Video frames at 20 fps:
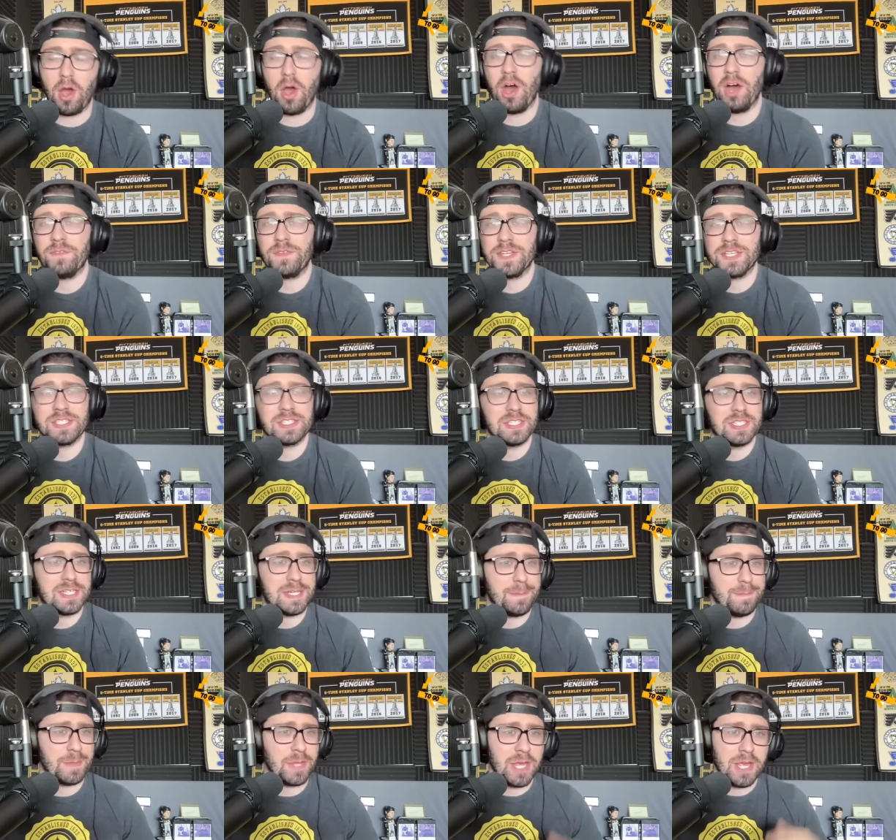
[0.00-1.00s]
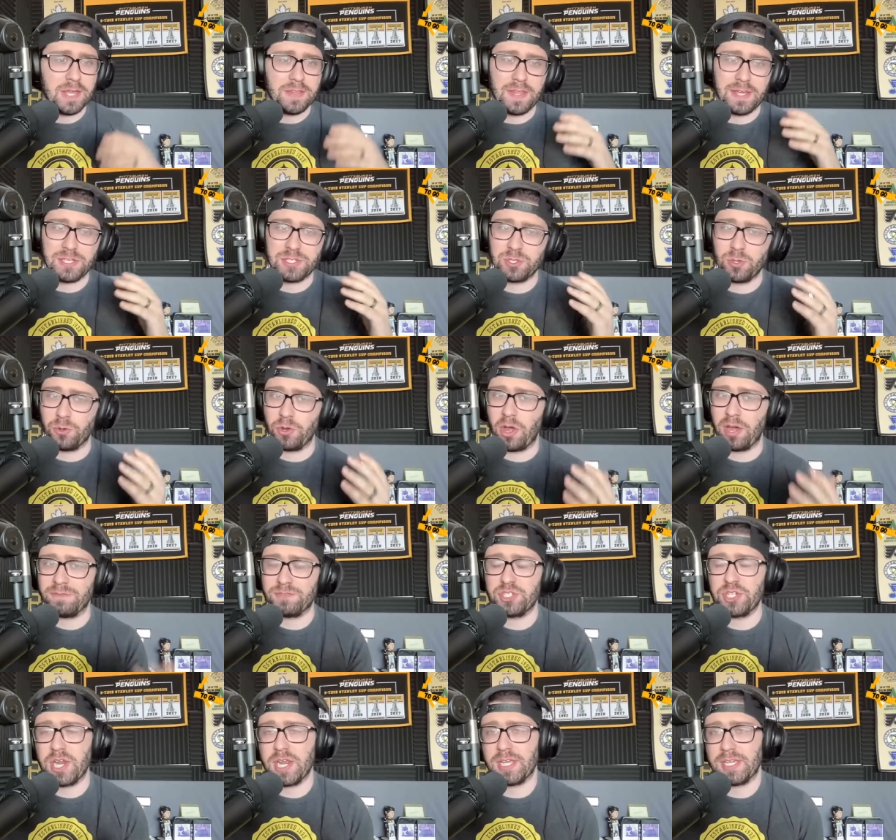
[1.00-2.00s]
Obviously, they sold
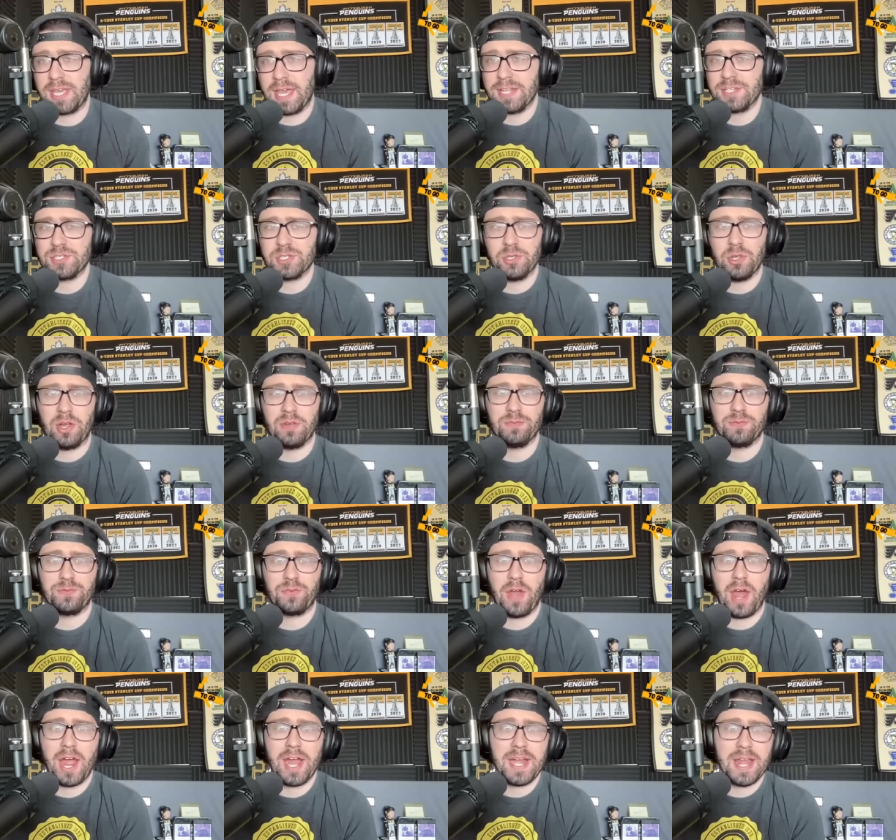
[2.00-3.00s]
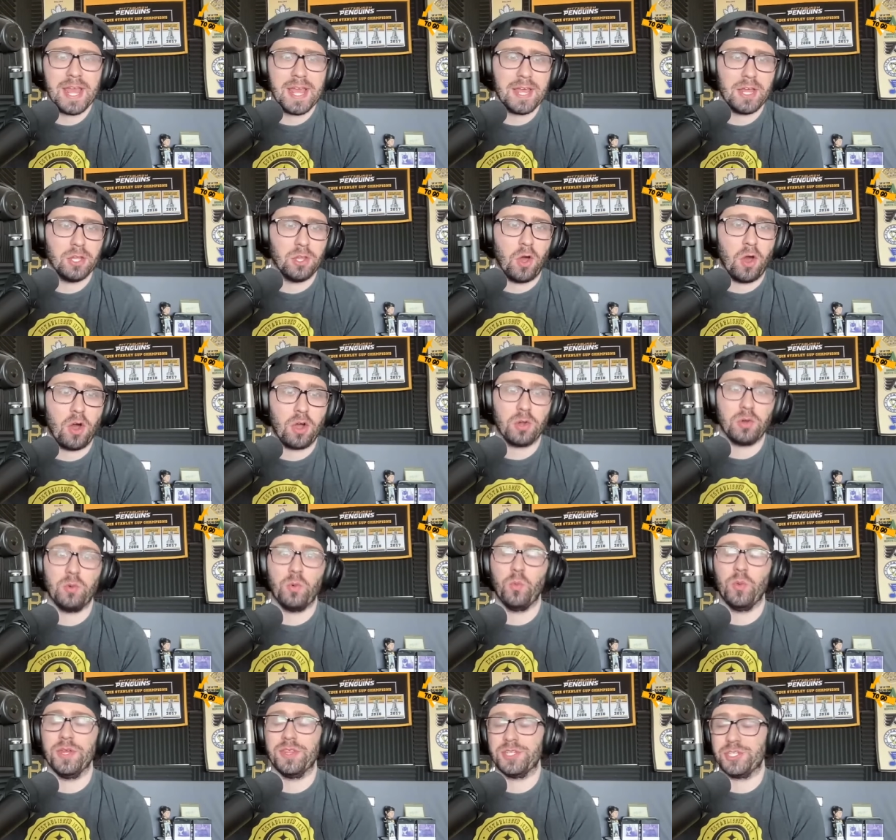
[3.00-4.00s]
off Jake Guentzel on Friday, along
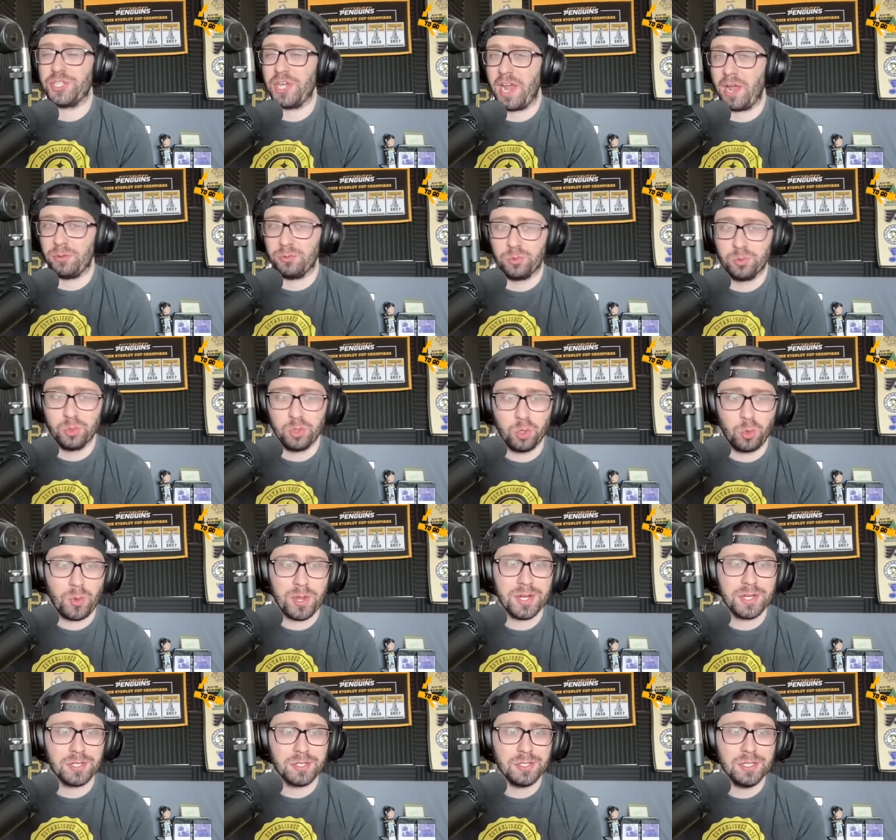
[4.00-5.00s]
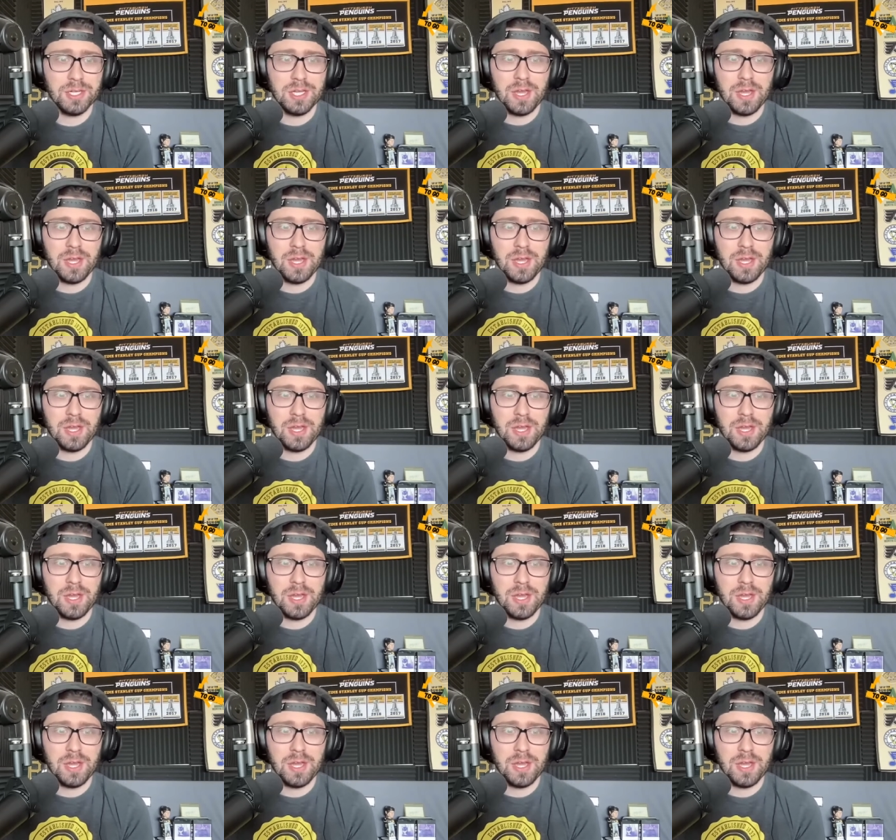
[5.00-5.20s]
with Chad Ruhwedel,